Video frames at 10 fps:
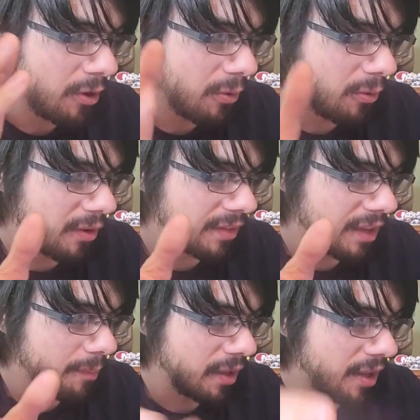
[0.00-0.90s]
or
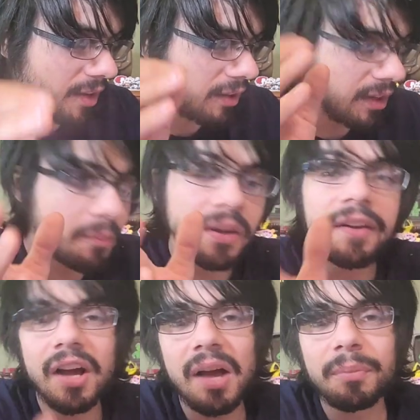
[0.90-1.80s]
they make limited
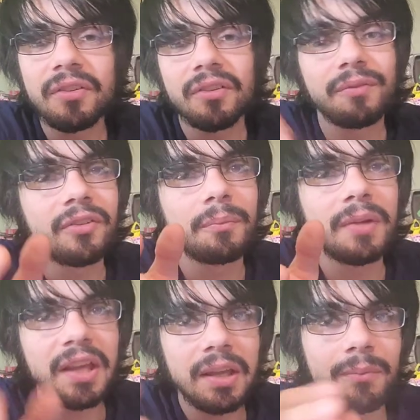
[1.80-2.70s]
copies of some
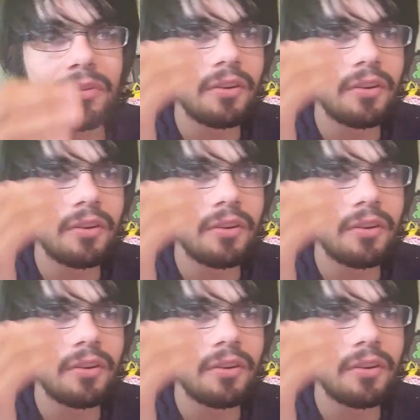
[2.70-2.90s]
games.